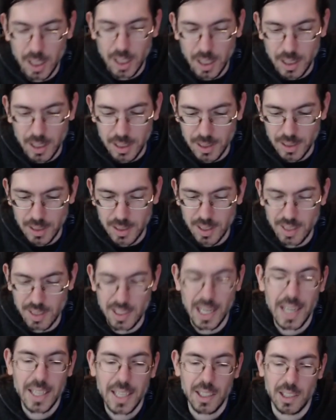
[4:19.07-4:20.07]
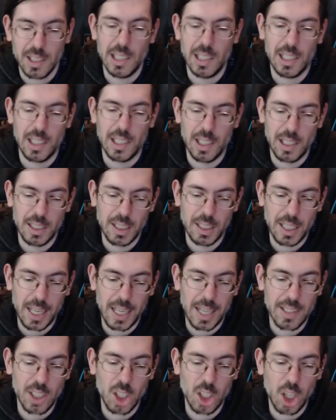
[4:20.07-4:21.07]
society, and it
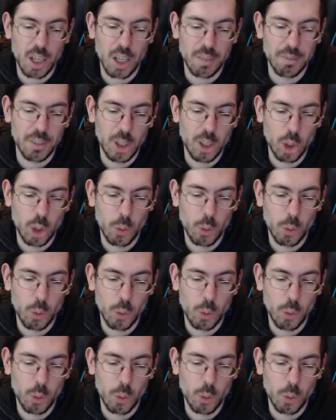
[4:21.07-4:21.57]
has a lot of